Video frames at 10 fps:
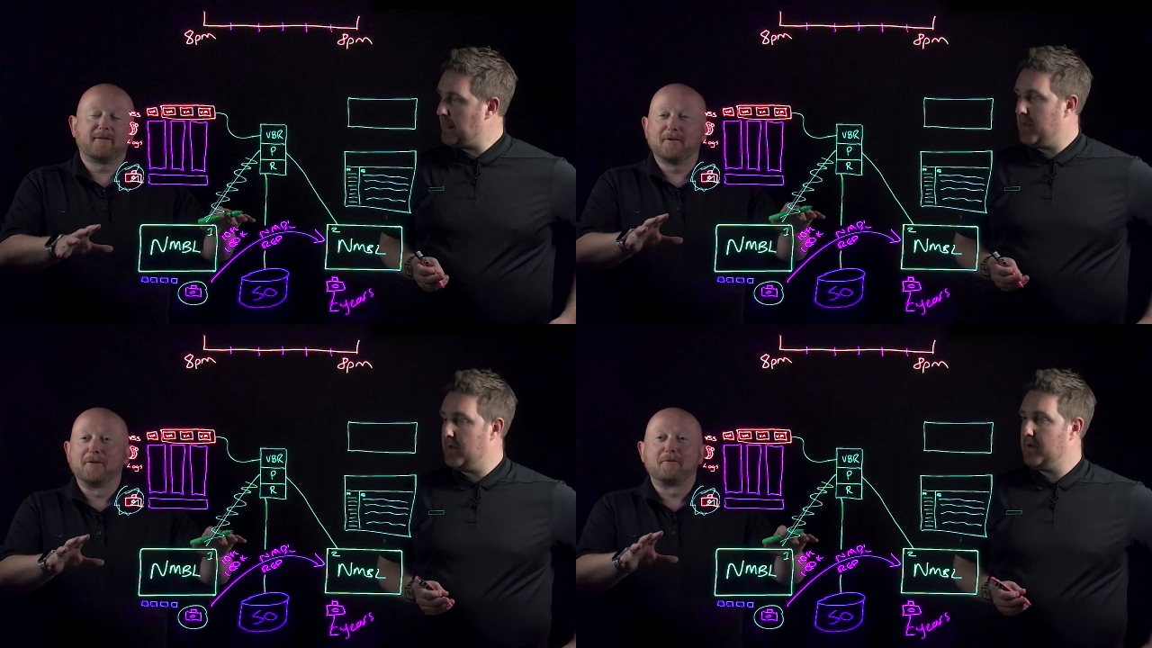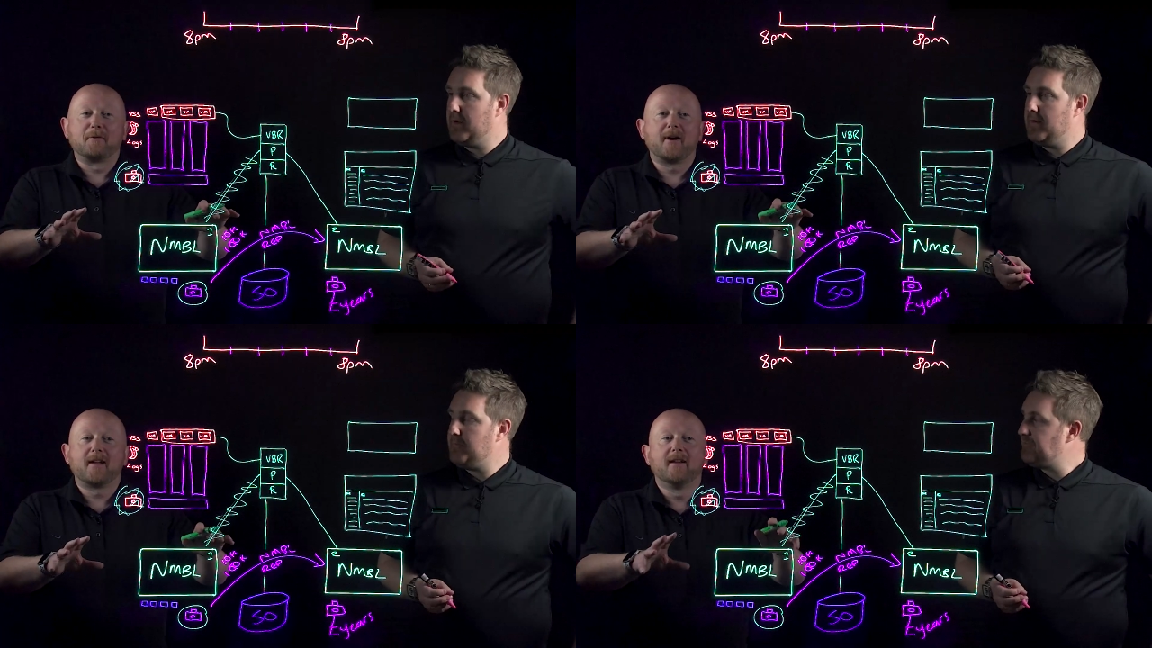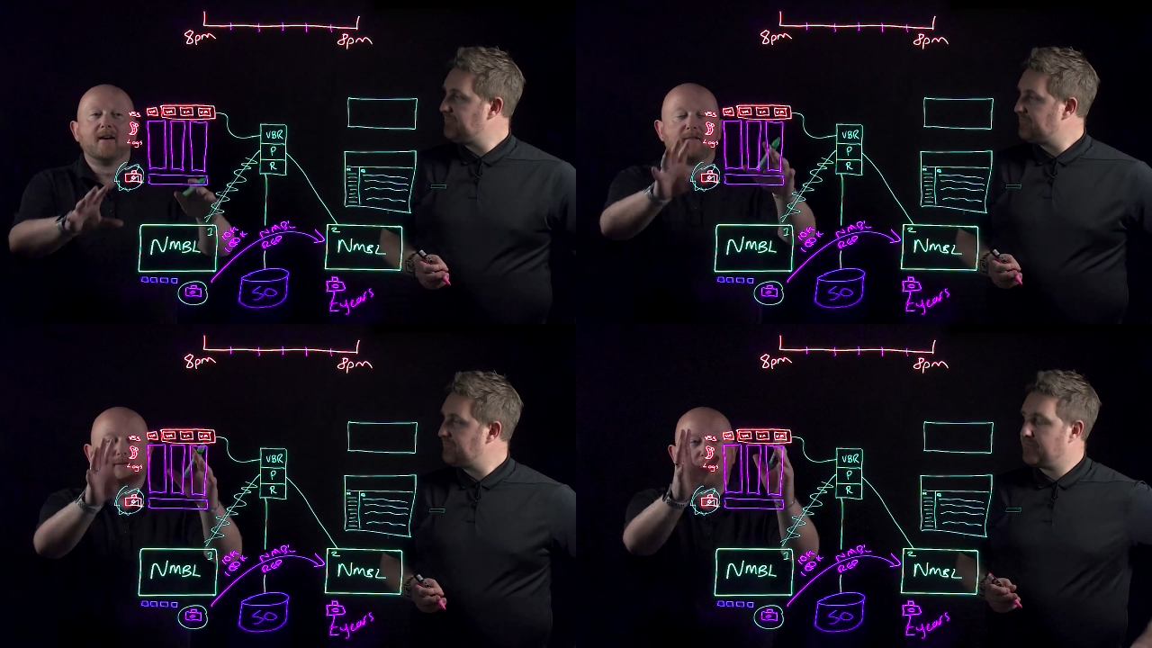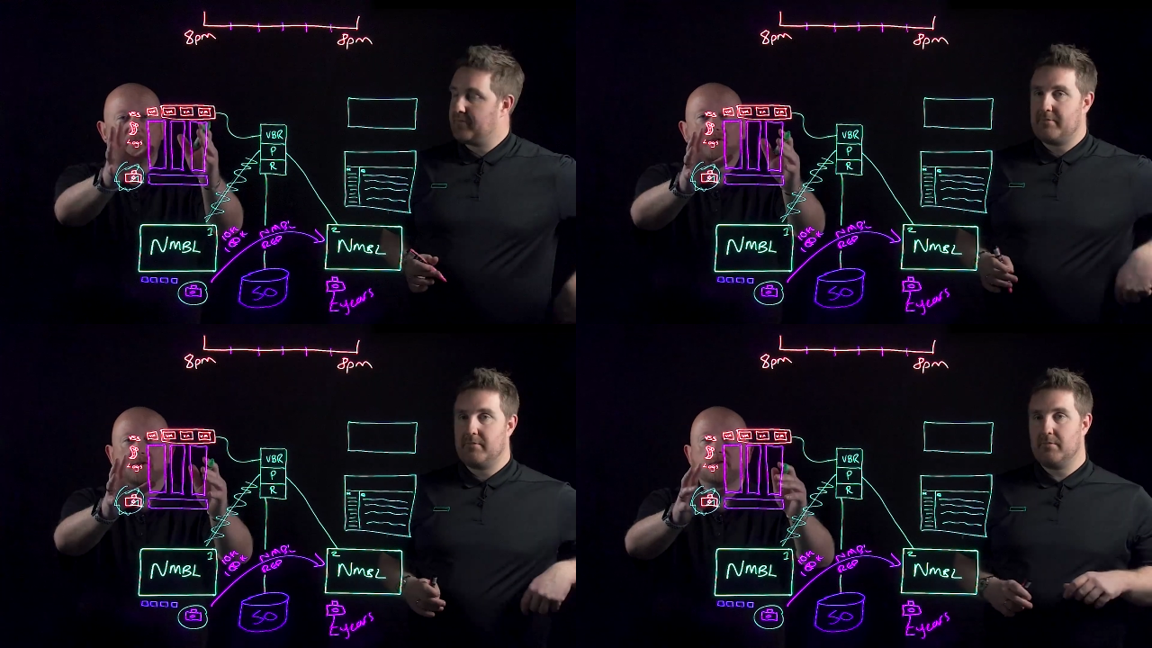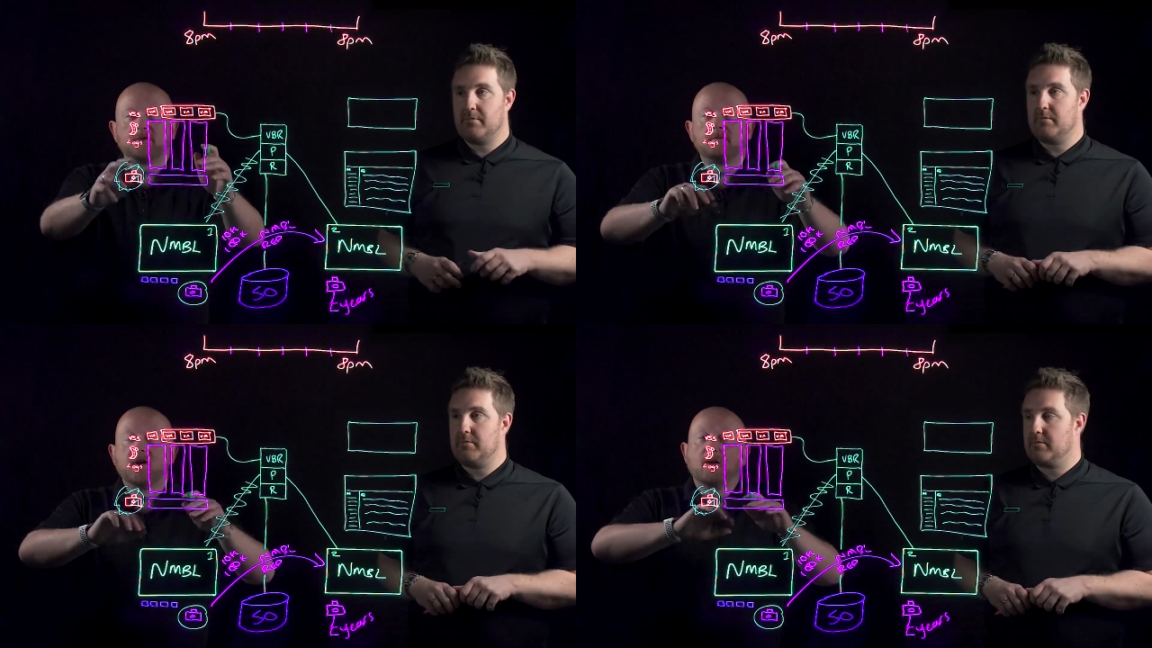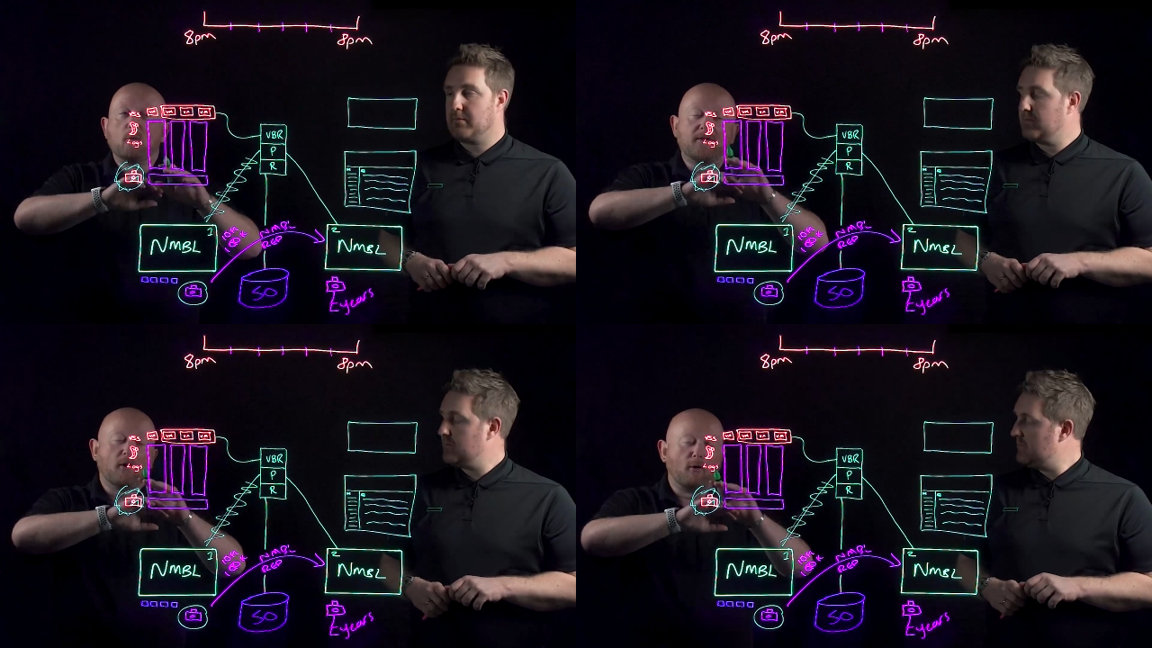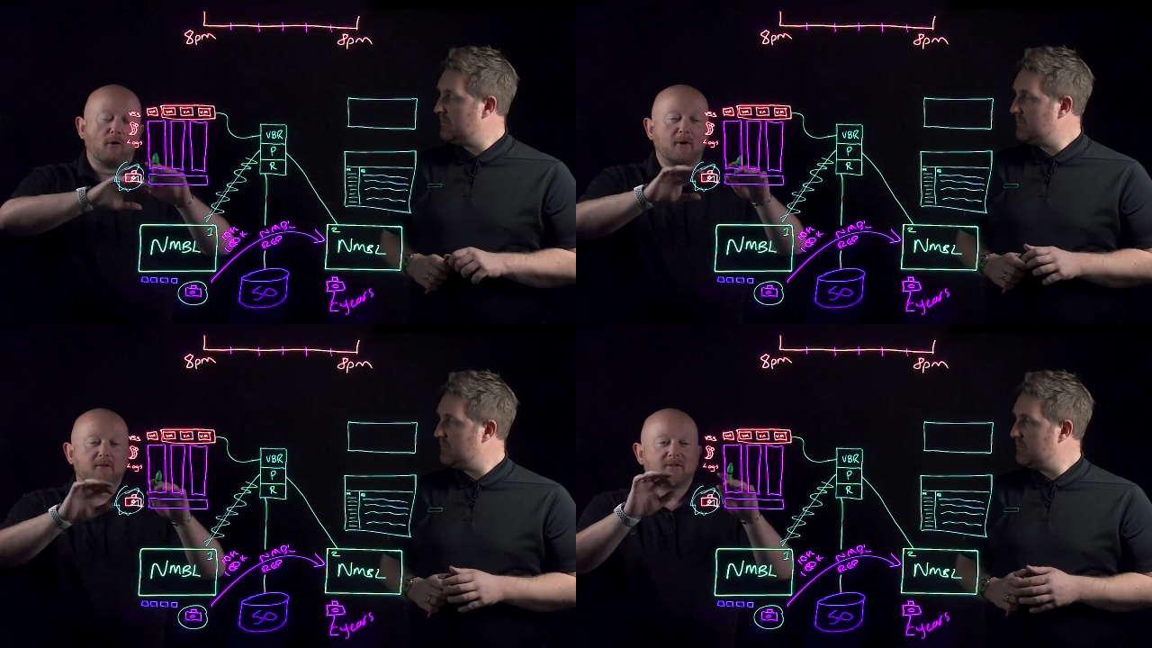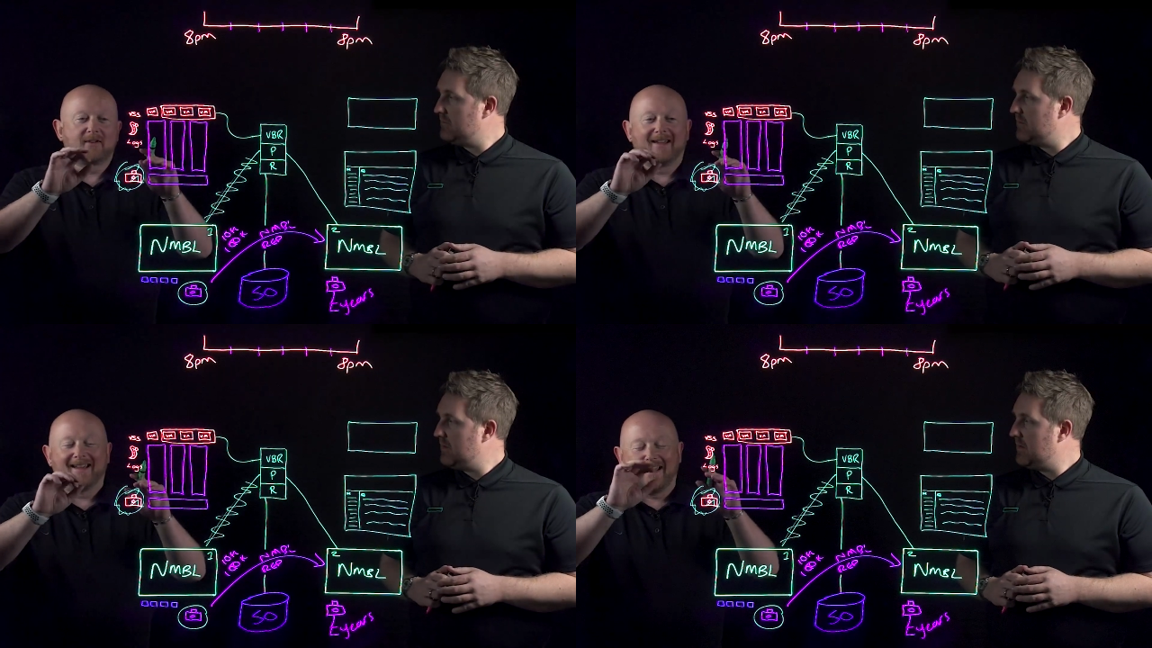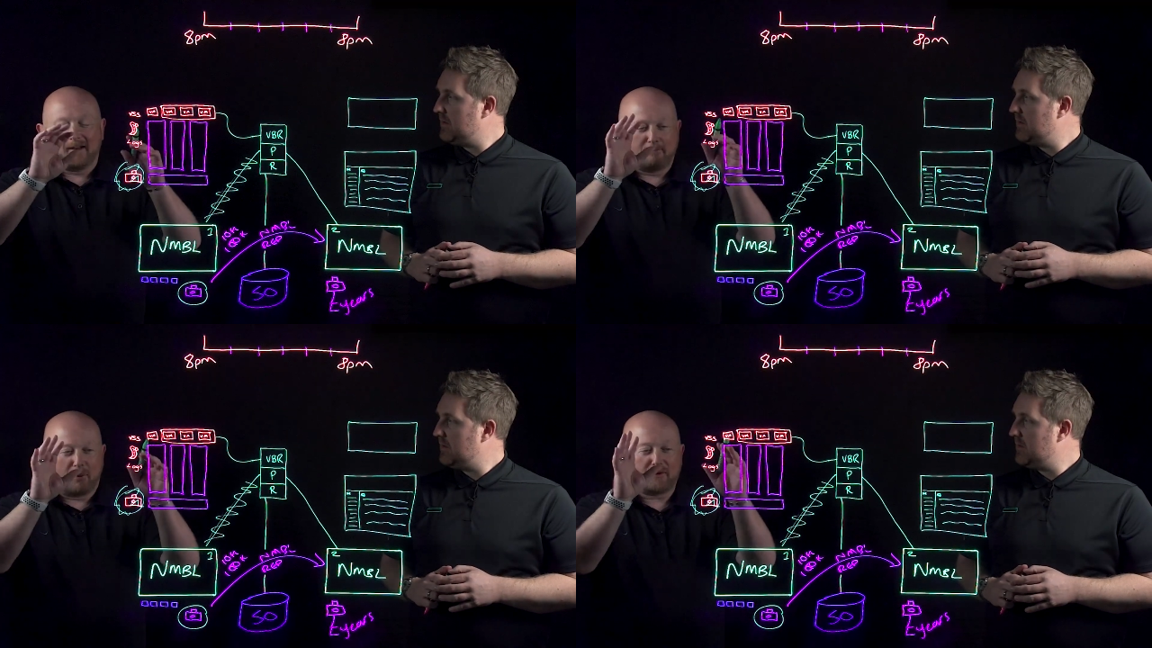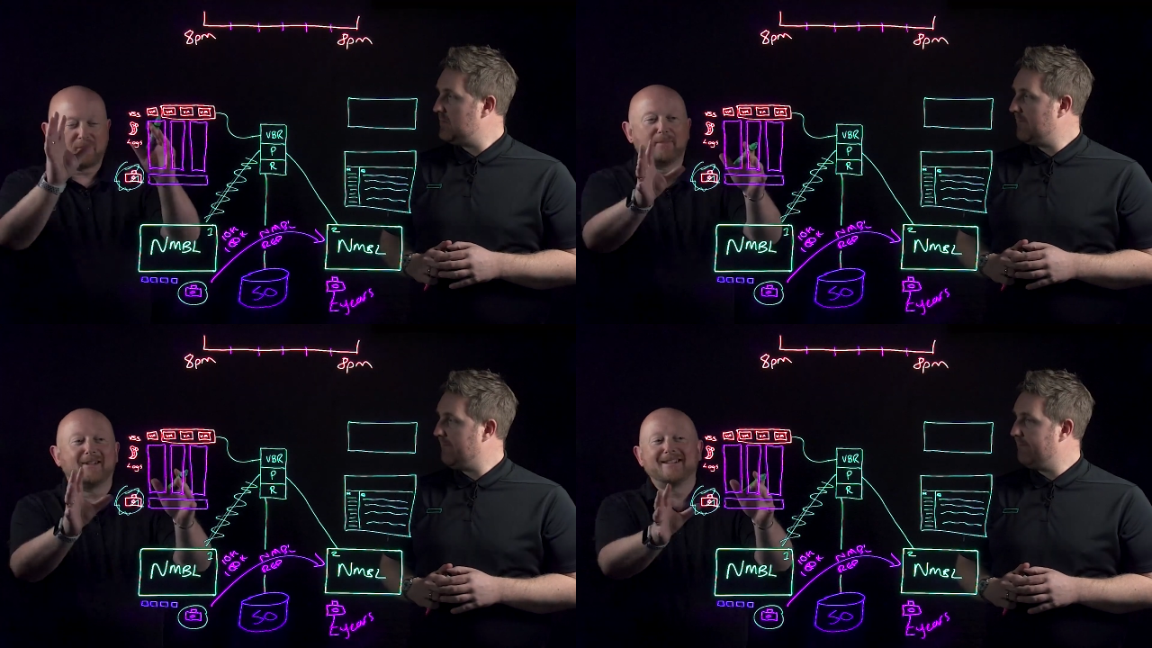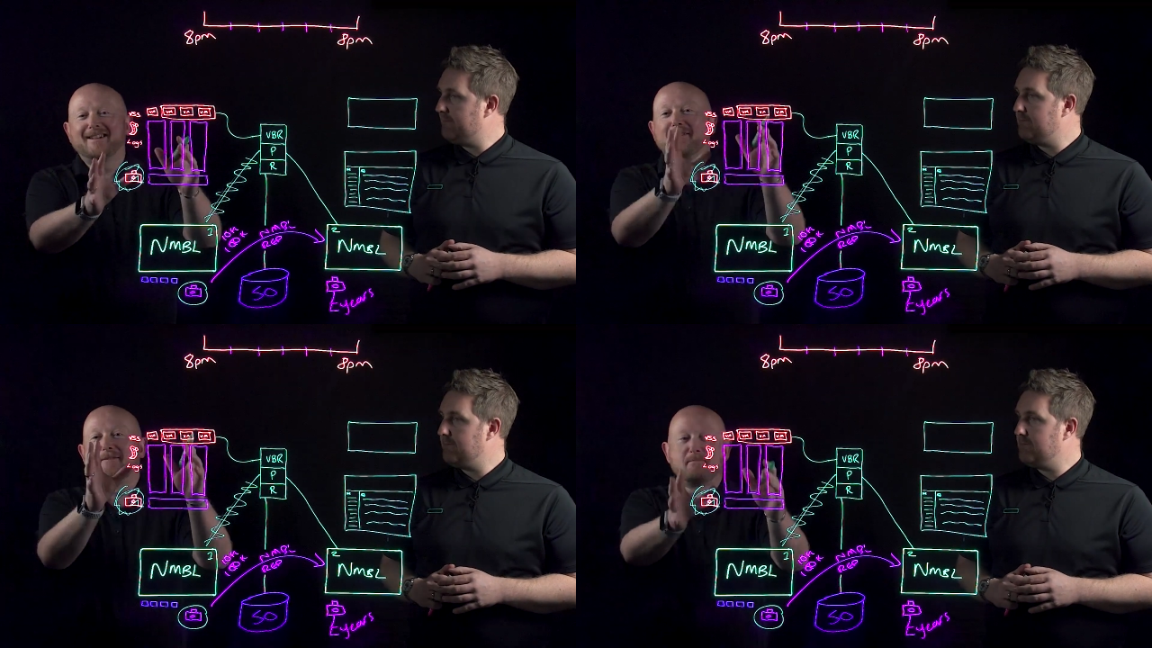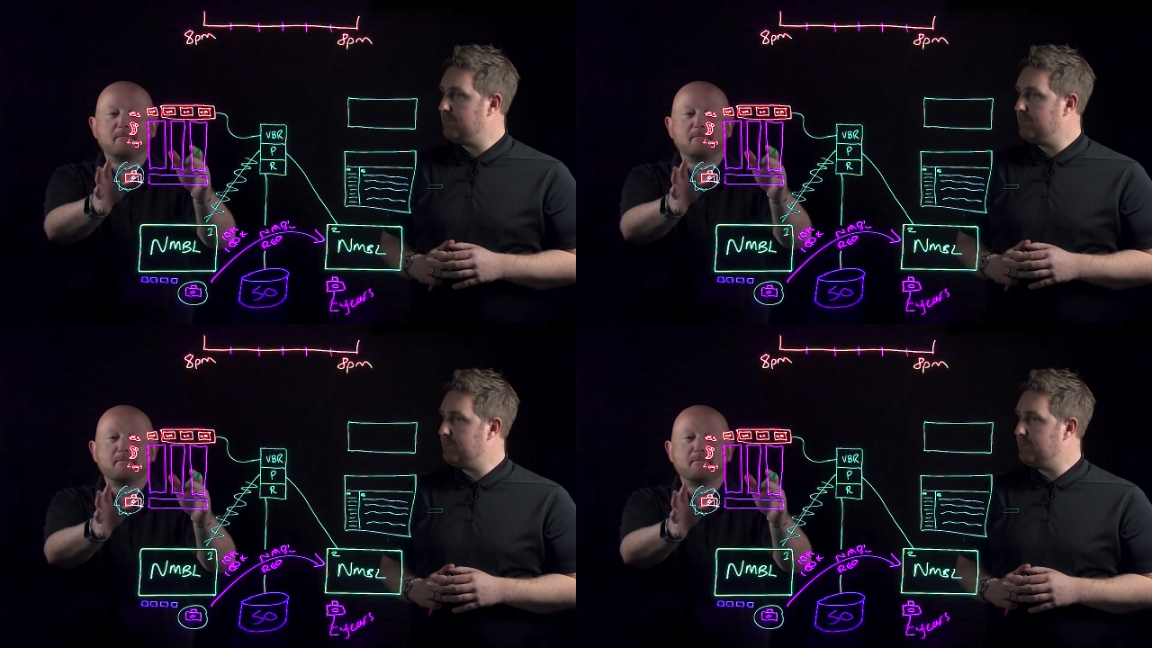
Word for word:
Speaker 1: further away from production with almost an impossibility of